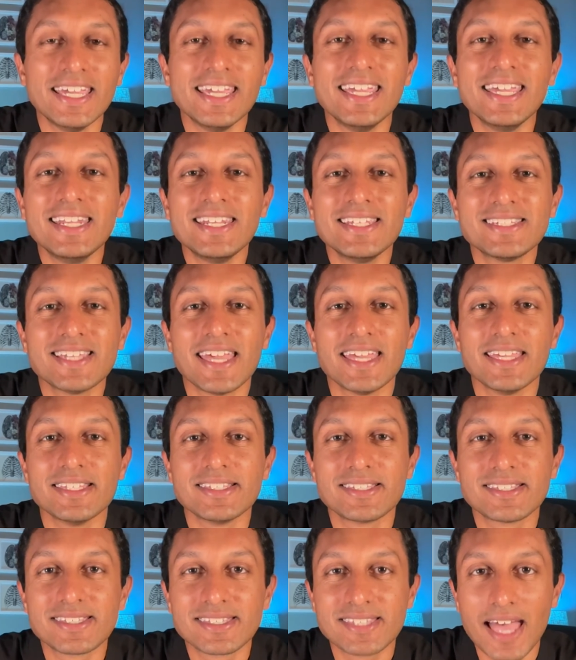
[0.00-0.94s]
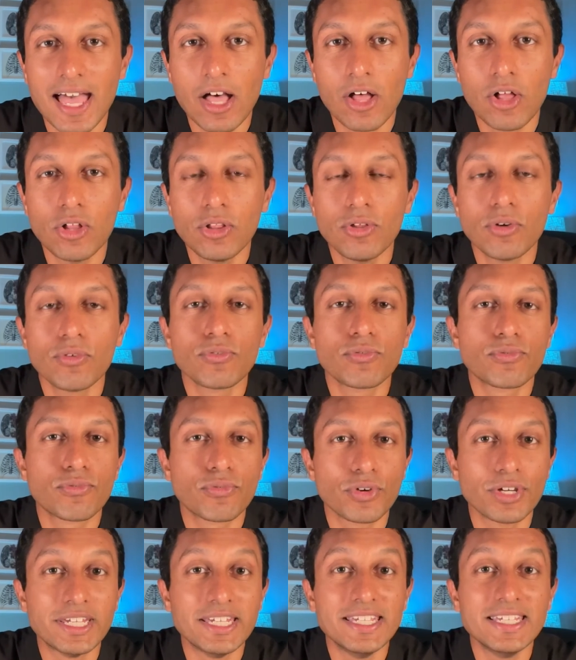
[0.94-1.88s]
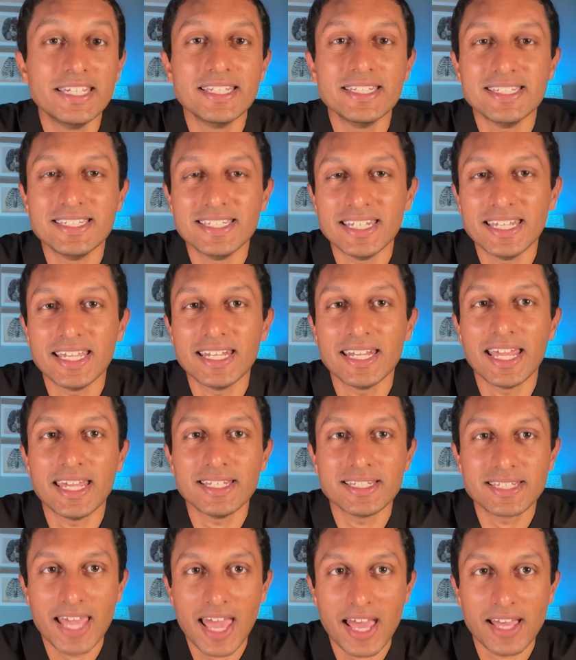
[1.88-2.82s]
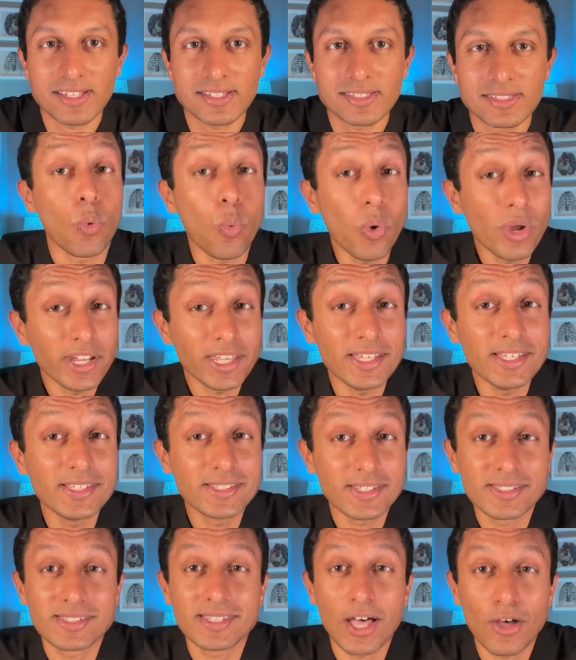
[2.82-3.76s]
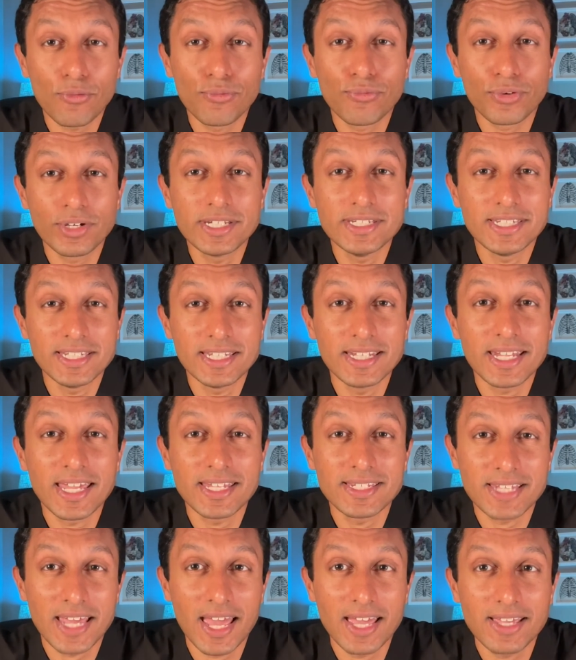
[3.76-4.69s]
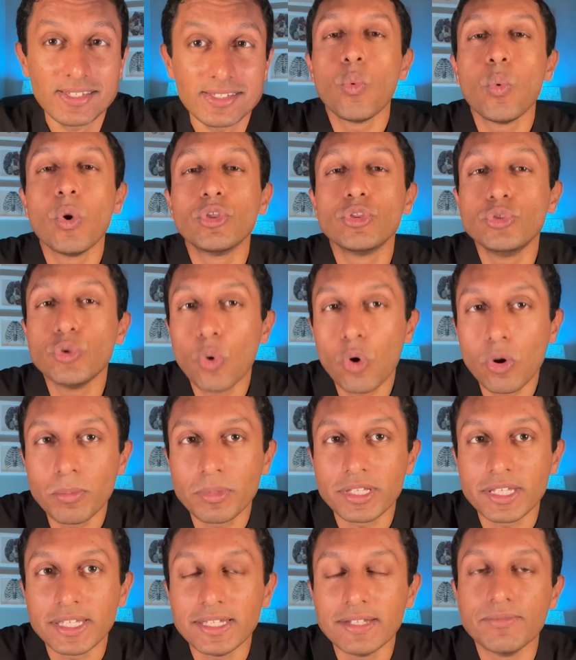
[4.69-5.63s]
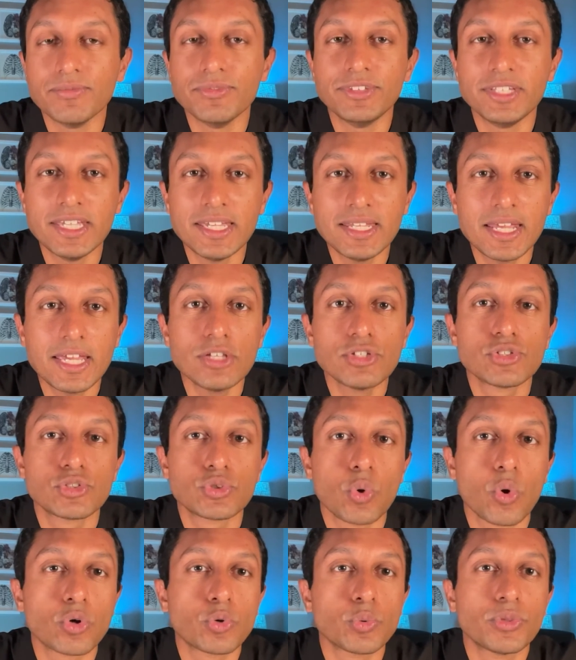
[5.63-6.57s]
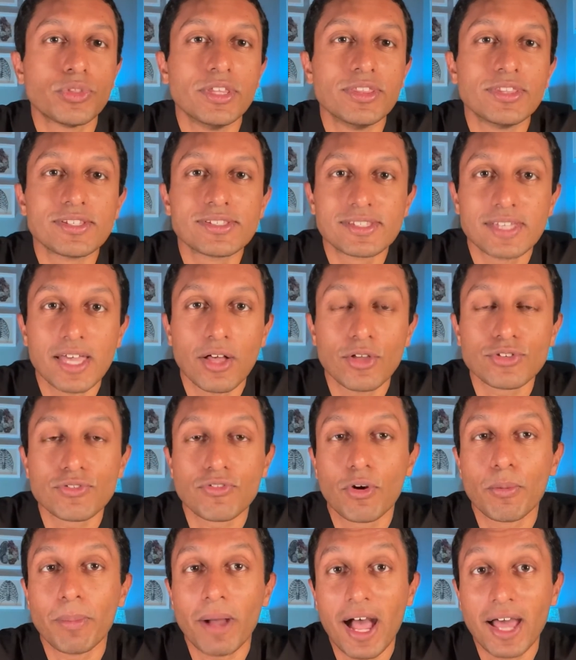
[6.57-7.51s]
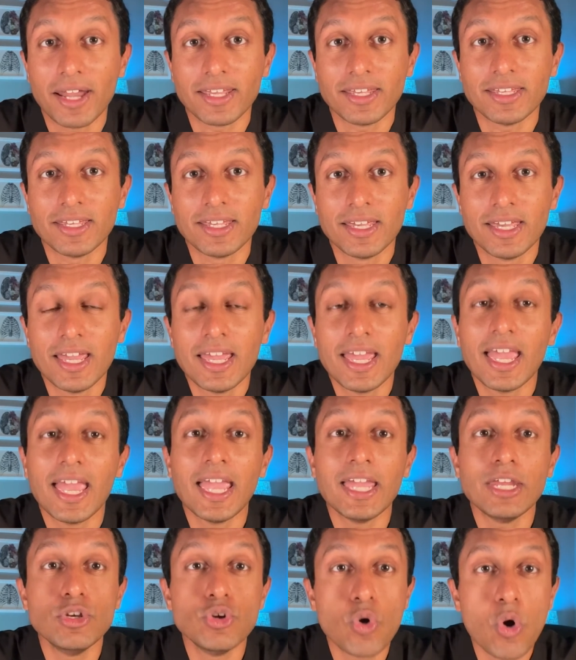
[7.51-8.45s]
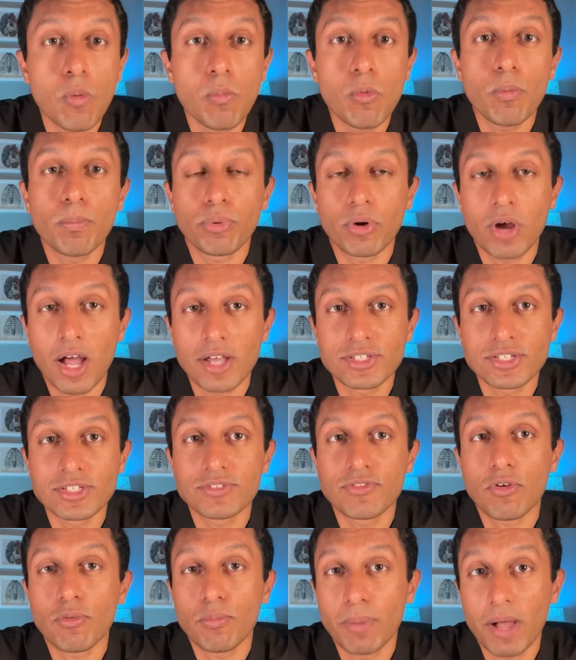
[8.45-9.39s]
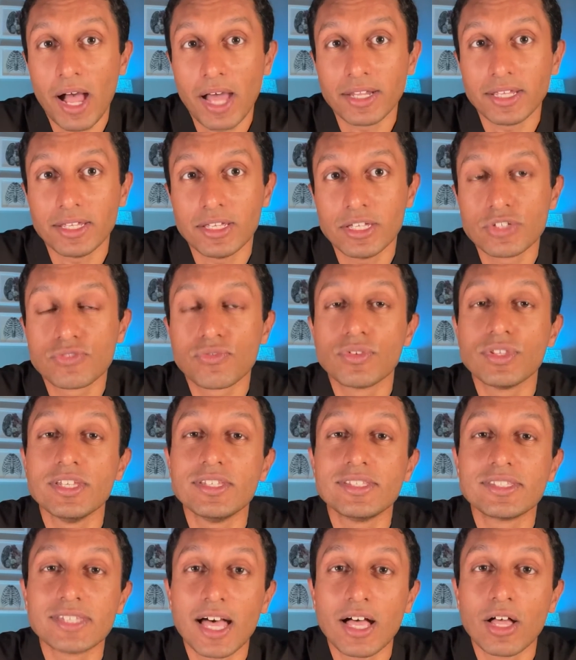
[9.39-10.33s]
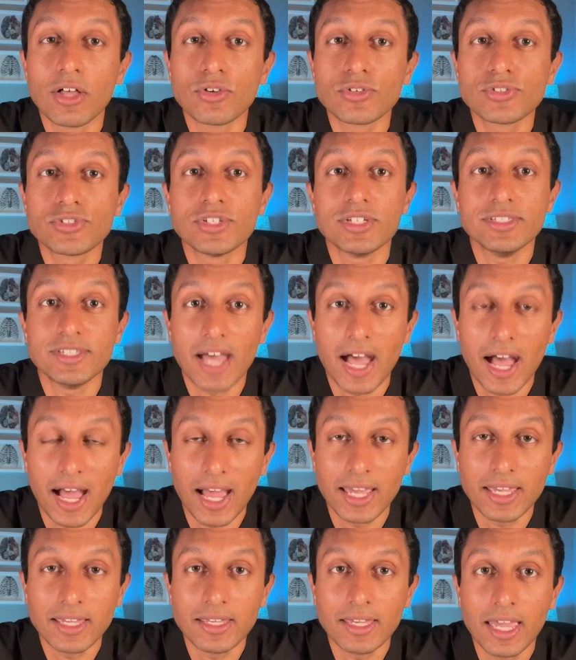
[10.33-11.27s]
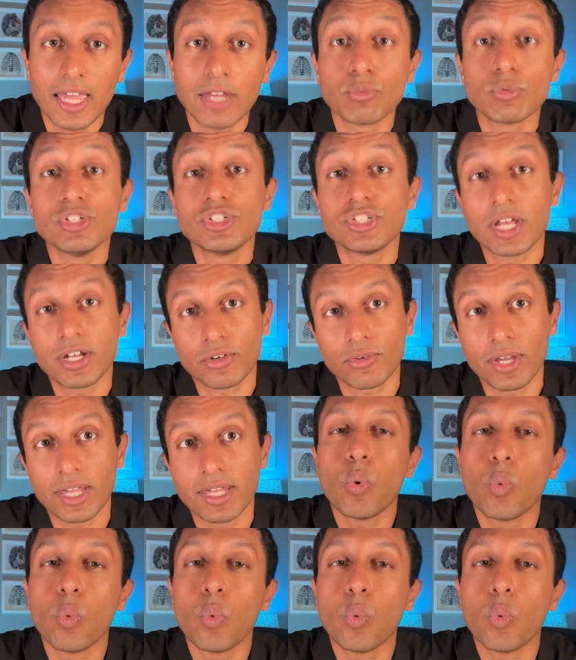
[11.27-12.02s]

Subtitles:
It is a cell-free DNA test. What is a cell-free DNA test? Well, normally, DNA is stored within the cells of our body. A normal process of our body is for these cells to die and regenerate.